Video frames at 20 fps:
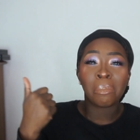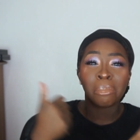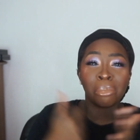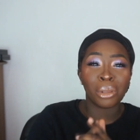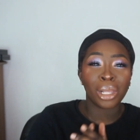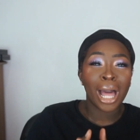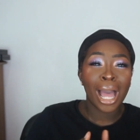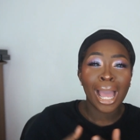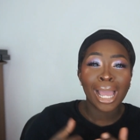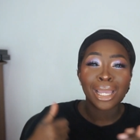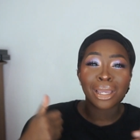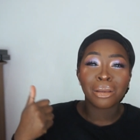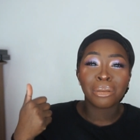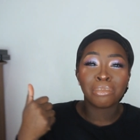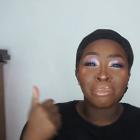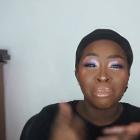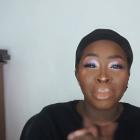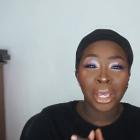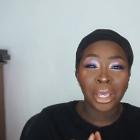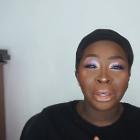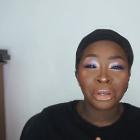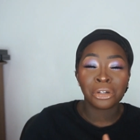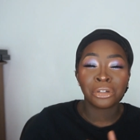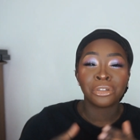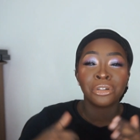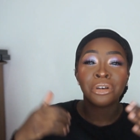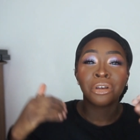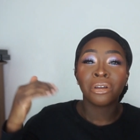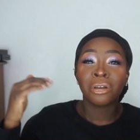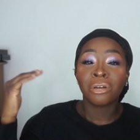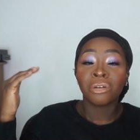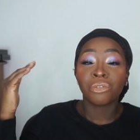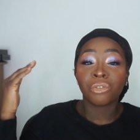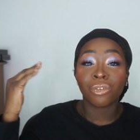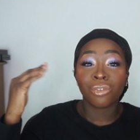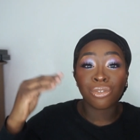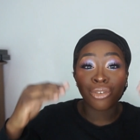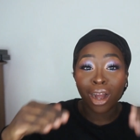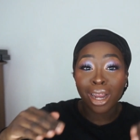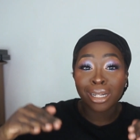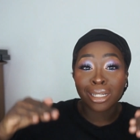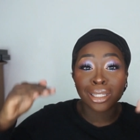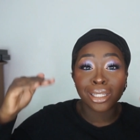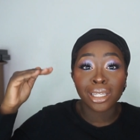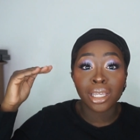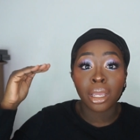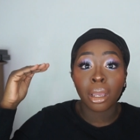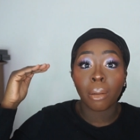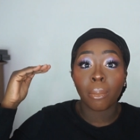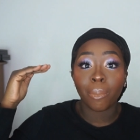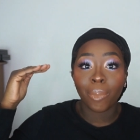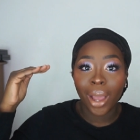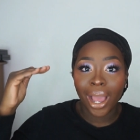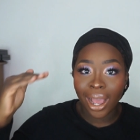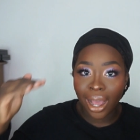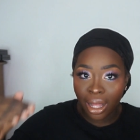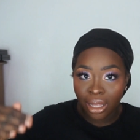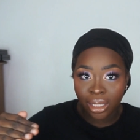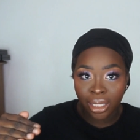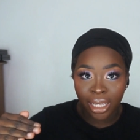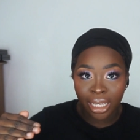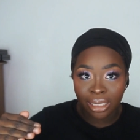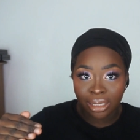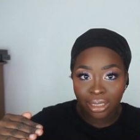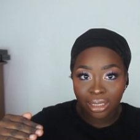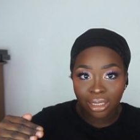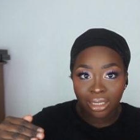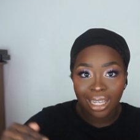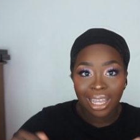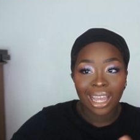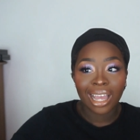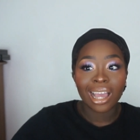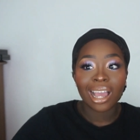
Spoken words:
black male friendly palettes.